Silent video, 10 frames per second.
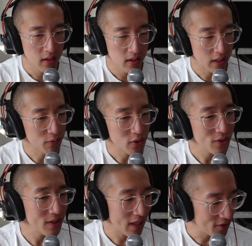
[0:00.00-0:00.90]
like, would you
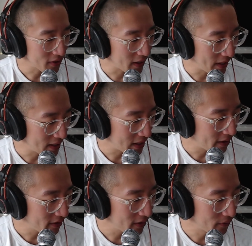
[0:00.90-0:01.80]
send your kid
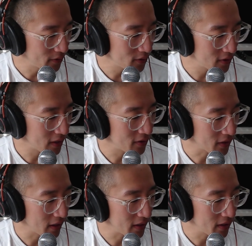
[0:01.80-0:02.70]
here? Would you send your
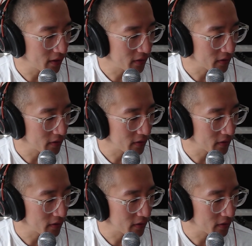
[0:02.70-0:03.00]
kid here?